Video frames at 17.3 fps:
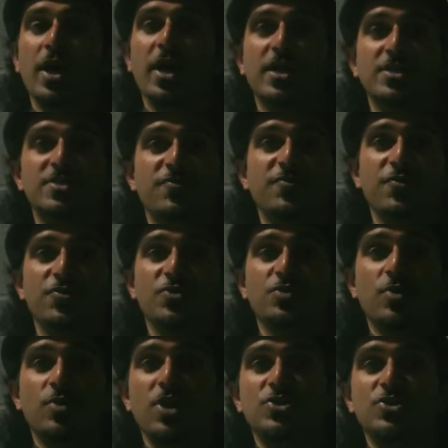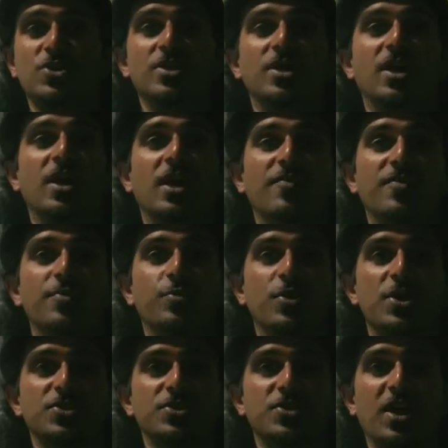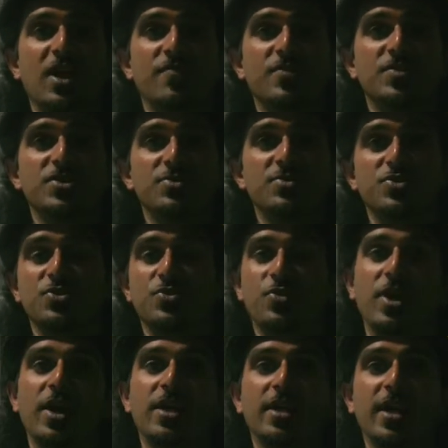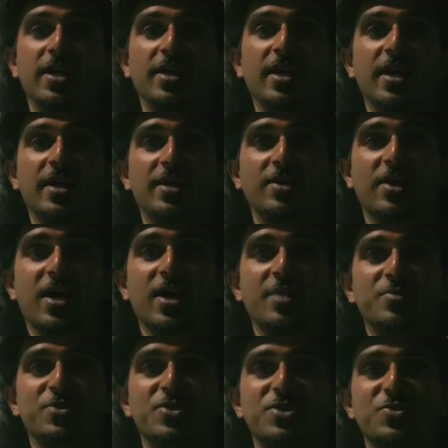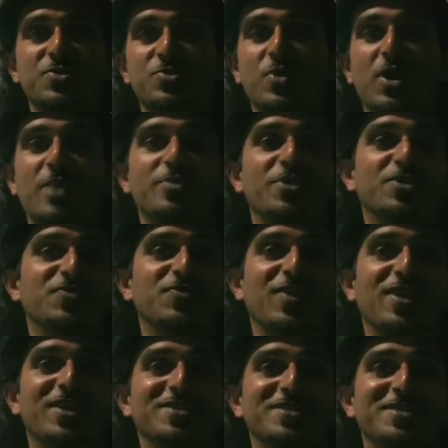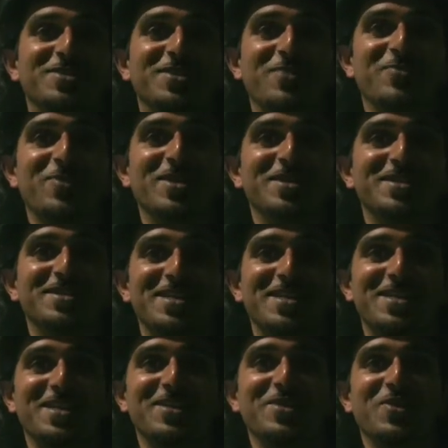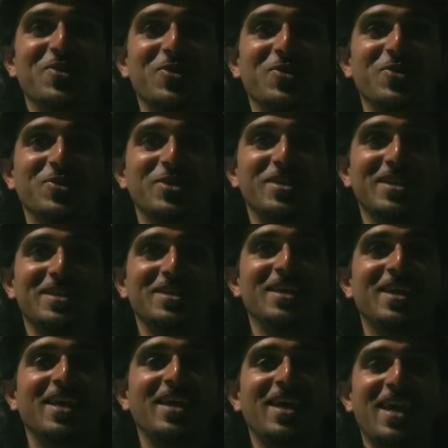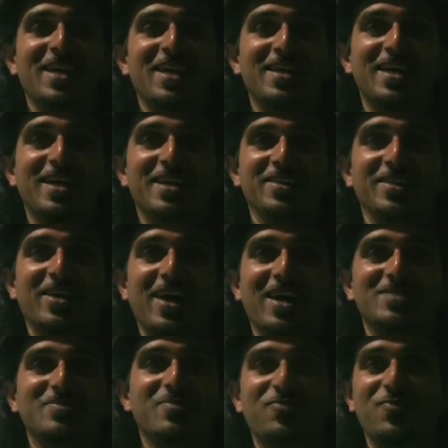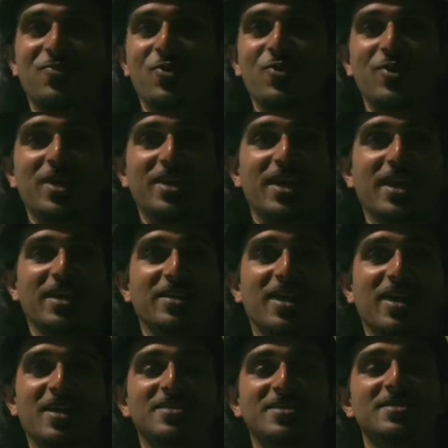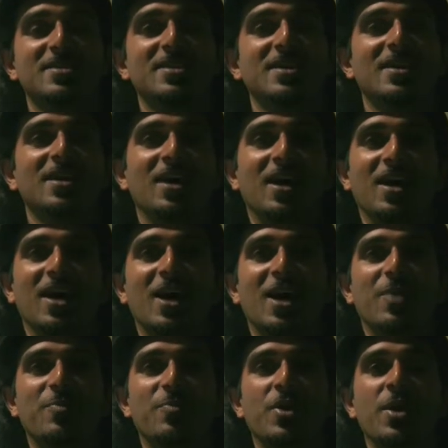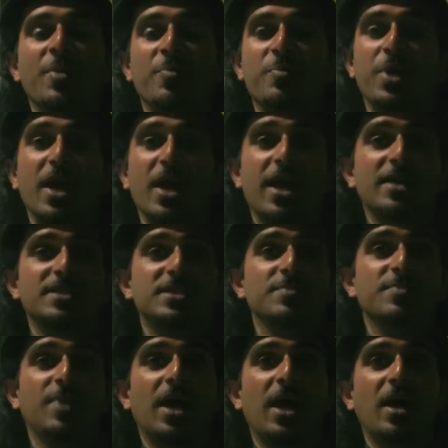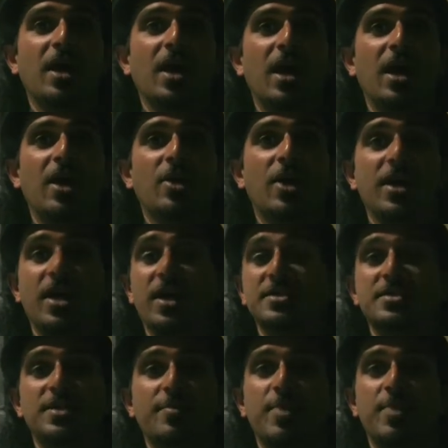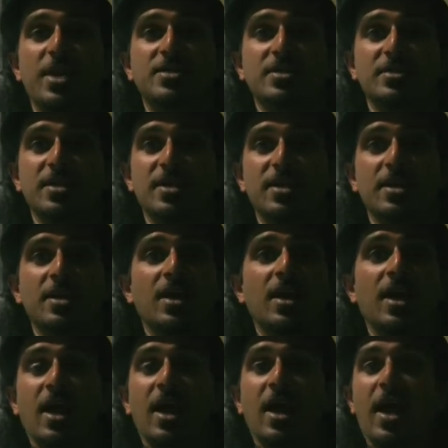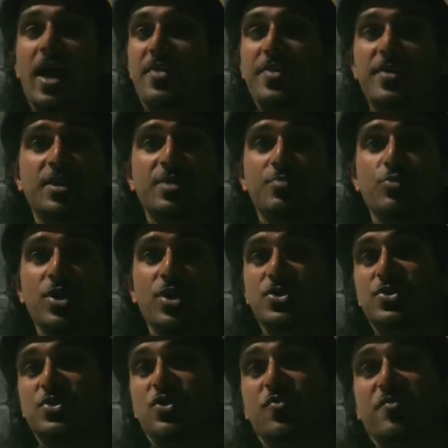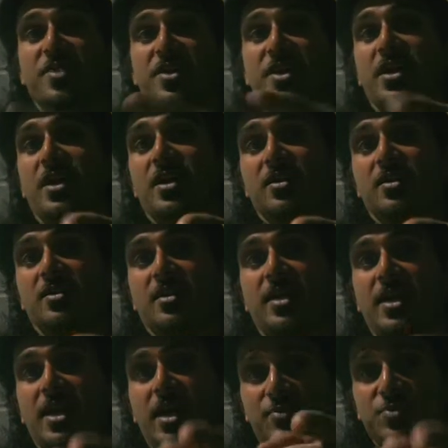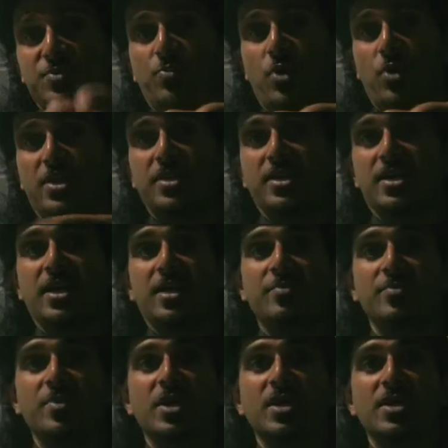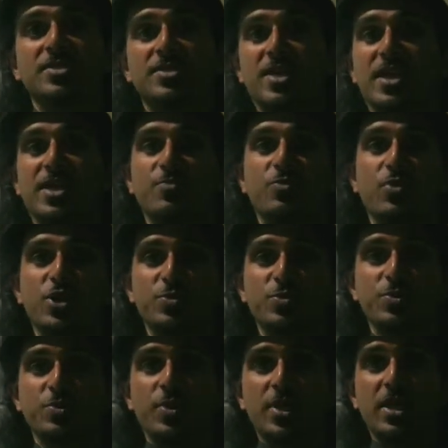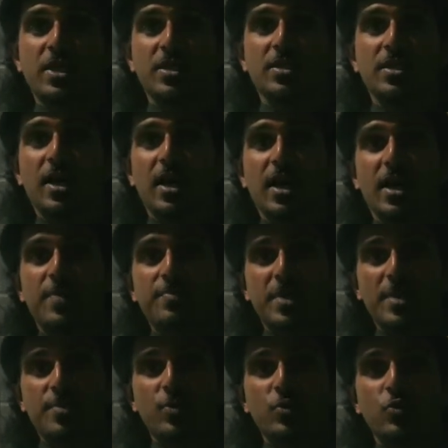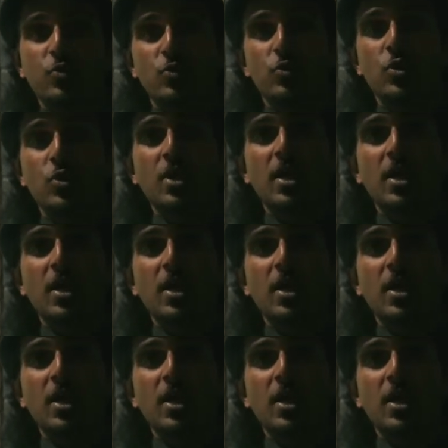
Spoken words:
I asked the first question at the press conference. It was great. I kind of caught him just as he was wiping his face, since I wanted to sneak in there early and get it locked before it got lost. But I asked him how I said basically, I think the bridge is over there, and I was pointing to him, saying the bridge between people who